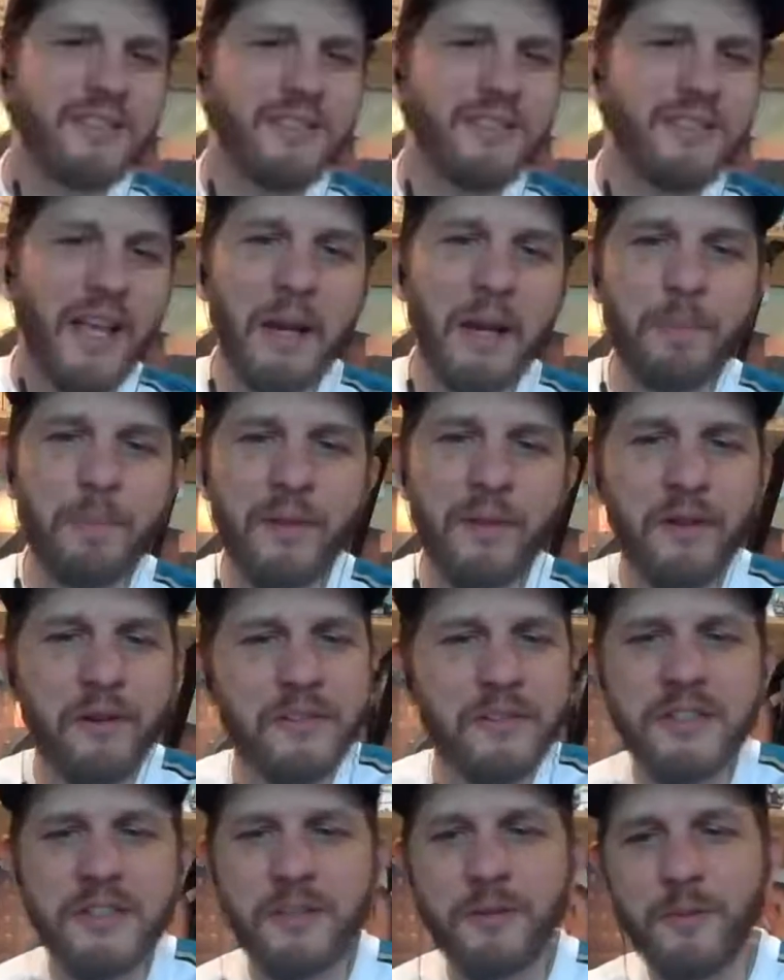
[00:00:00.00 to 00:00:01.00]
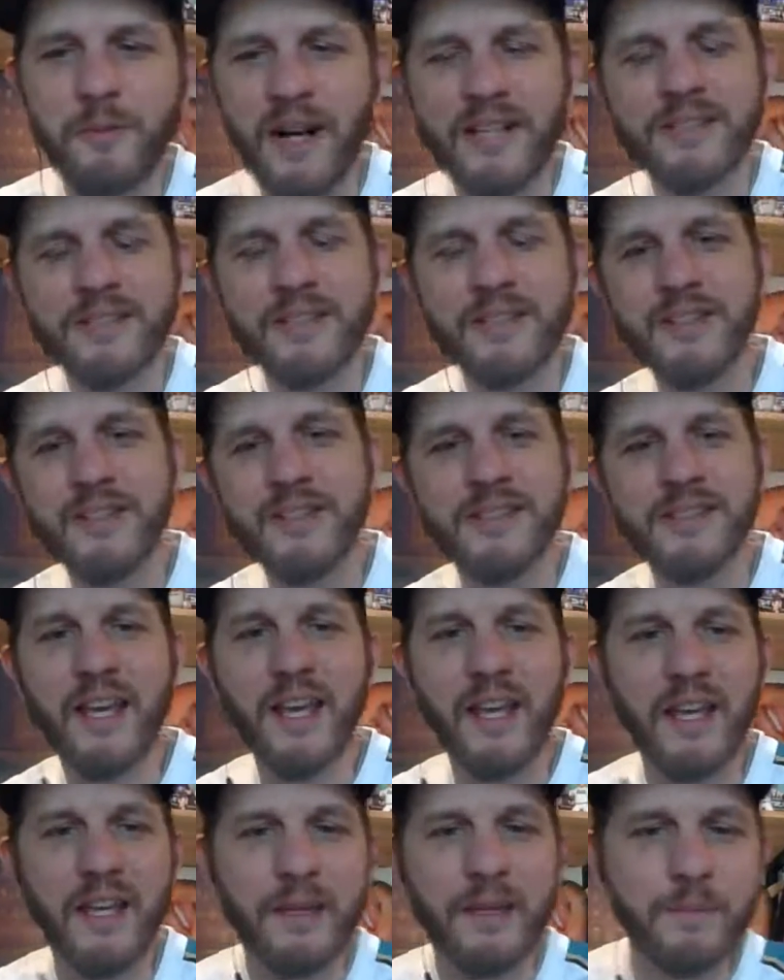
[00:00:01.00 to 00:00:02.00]
up and they're still watching these
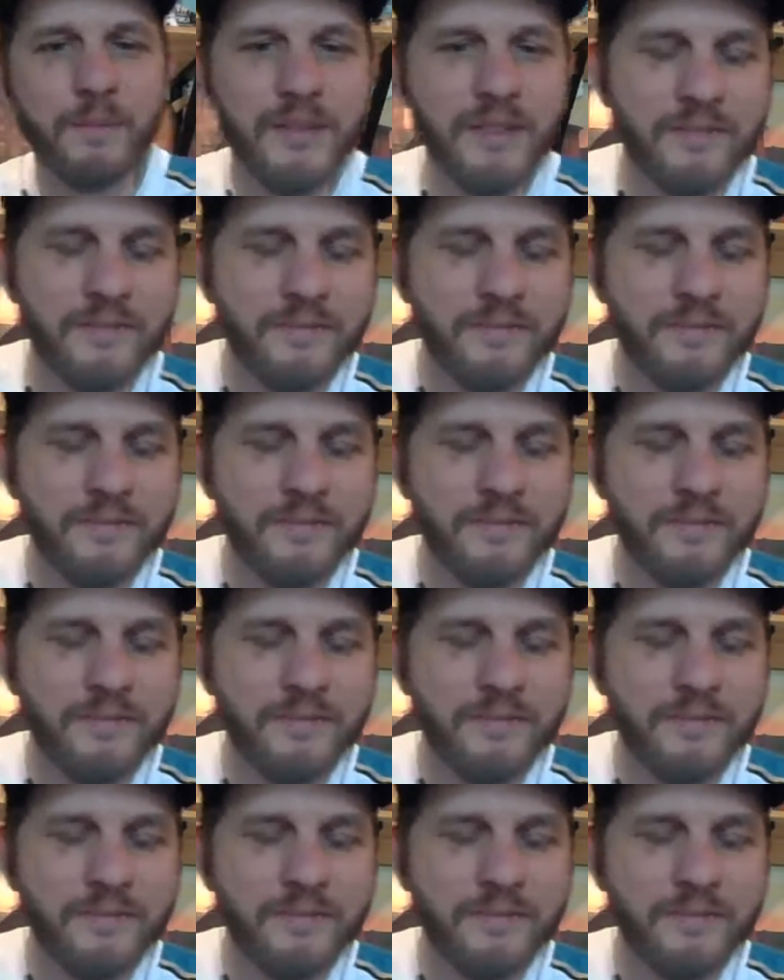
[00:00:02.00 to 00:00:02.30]
games.